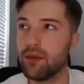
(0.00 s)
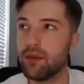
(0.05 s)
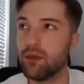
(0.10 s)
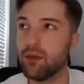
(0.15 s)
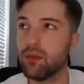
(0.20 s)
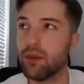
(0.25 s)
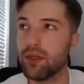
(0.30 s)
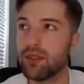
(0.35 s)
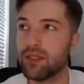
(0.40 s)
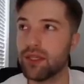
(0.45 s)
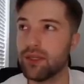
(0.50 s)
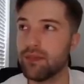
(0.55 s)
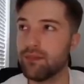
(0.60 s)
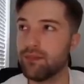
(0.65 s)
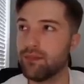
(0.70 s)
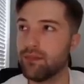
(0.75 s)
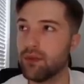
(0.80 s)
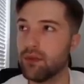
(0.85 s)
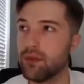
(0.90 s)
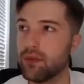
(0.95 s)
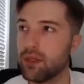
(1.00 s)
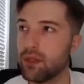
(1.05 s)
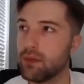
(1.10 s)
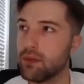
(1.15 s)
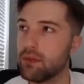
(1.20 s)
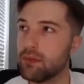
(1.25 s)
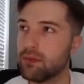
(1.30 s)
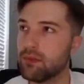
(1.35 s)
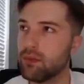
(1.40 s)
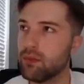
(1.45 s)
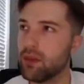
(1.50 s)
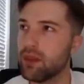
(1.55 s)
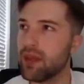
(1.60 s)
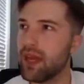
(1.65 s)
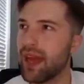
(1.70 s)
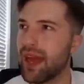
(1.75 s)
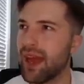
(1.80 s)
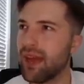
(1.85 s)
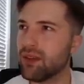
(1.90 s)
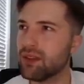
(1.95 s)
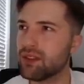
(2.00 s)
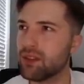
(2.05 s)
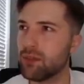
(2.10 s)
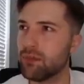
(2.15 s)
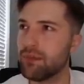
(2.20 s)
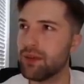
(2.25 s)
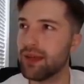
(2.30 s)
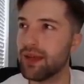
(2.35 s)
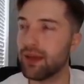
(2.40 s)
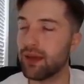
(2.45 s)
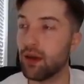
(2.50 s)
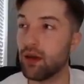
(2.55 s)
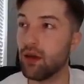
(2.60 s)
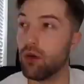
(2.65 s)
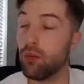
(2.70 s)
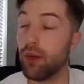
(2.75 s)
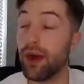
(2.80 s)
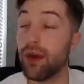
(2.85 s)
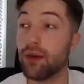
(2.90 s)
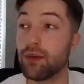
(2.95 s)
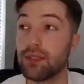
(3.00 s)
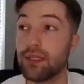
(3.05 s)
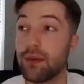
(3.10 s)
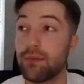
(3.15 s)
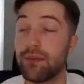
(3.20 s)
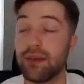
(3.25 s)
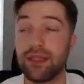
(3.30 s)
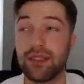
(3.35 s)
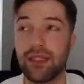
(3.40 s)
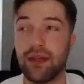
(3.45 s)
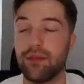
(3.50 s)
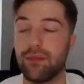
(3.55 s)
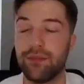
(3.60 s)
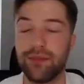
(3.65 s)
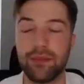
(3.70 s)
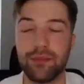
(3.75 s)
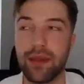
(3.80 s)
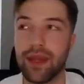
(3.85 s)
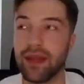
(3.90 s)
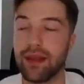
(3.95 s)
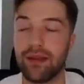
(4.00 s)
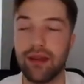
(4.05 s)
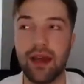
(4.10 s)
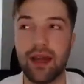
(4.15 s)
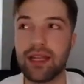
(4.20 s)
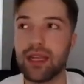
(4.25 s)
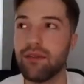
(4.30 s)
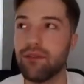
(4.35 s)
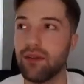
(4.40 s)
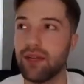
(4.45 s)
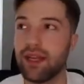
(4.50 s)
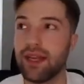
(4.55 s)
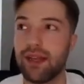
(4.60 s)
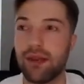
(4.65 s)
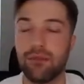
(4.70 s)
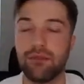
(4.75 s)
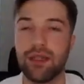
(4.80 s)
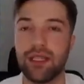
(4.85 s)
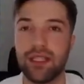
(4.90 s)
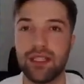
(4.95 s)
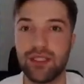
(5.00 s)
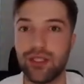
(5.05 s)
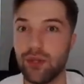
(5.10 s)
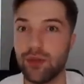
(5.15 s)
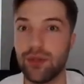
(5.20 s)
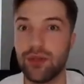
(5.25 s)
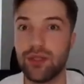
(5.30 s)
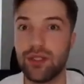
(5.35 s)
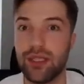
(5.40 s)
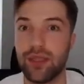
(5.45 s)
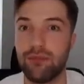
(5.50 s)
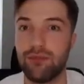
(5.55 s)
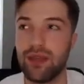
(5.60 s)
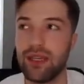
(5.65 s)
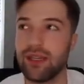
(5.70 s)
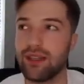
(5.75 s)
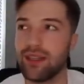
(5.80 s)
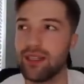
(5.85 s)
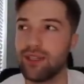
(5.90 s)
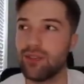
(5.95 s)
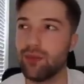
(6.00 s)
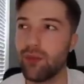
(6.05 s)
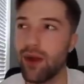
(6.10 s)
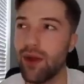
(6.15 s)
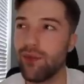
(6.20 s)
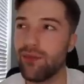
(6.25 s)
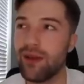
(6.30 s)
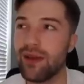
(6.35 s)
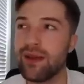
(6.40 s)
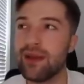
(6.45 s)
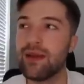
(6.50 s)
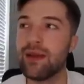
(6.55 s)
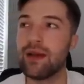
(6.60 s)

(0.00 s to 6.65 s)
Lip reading: was it? Where the hell is their pick? Oh, wow. It's at pick 7. Man, I keep forgetting. I'm like so used to them being at like 12.